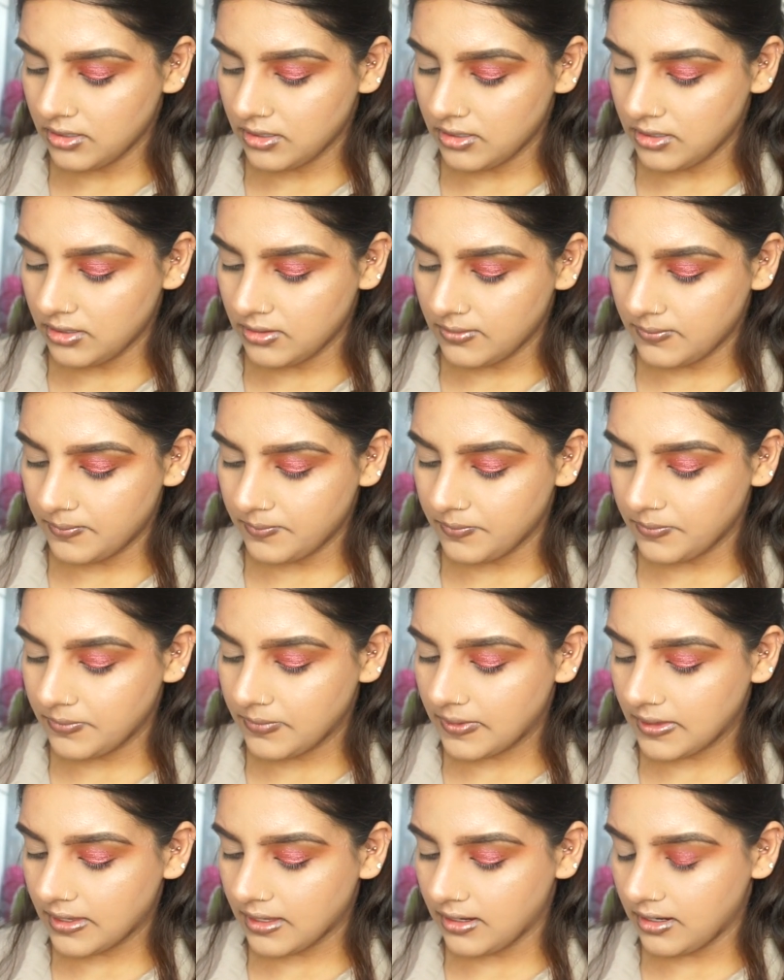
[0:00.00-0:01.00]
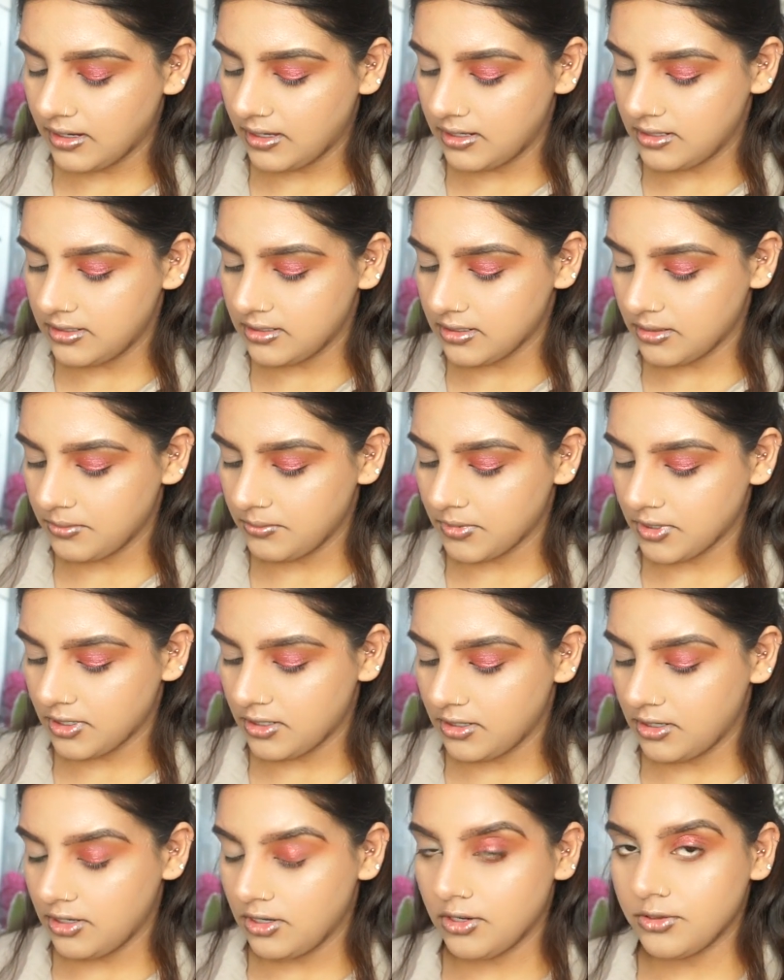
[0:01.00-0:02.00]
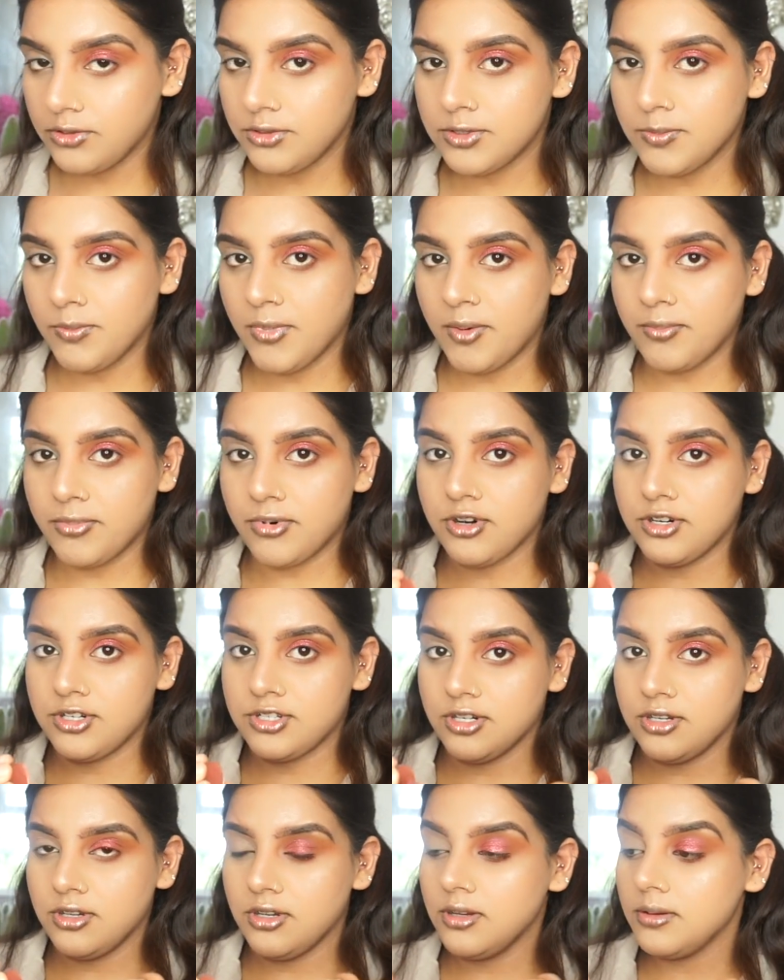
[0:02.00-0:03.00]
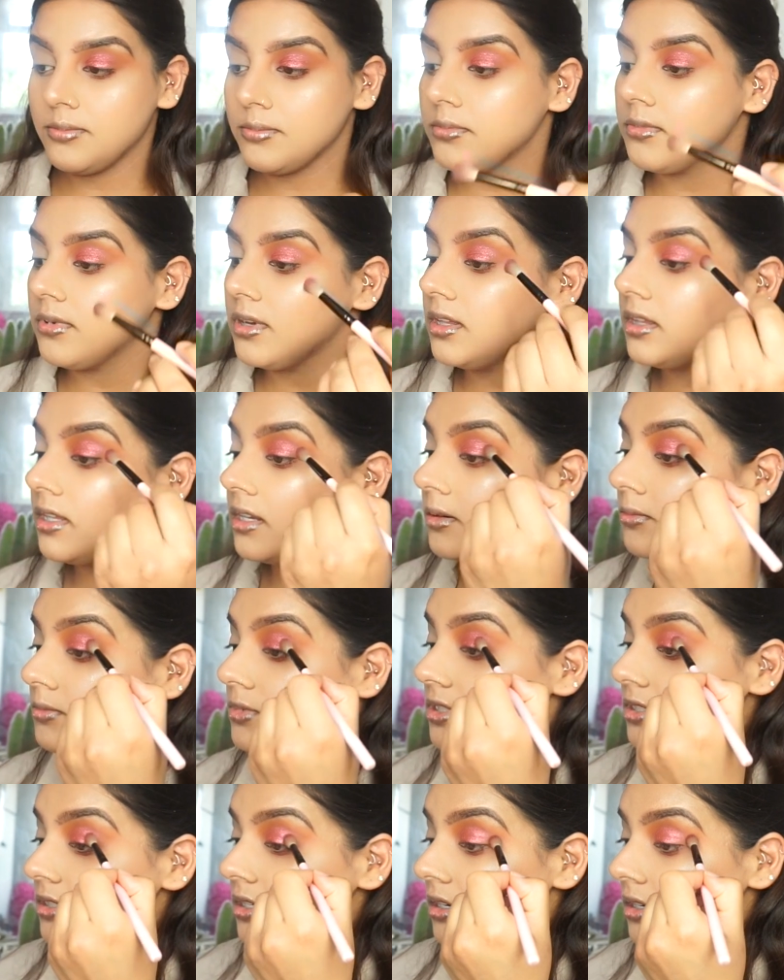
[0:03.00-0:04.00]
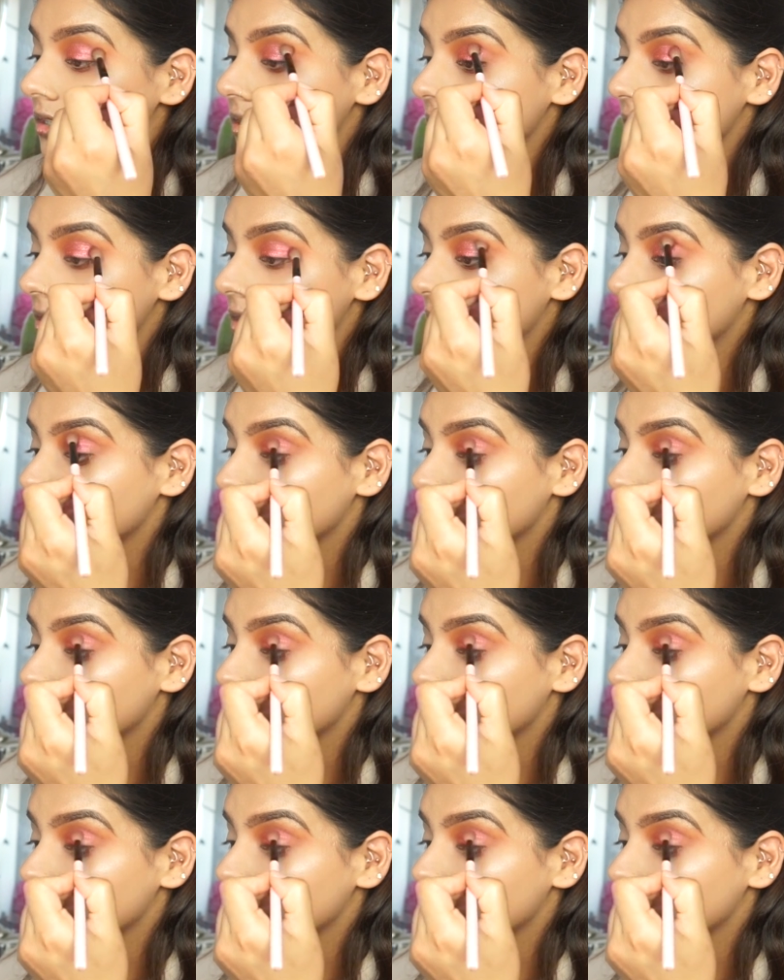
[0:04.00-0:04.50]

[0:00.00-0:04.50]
And I'm going to load my brush up, and then I'm just going to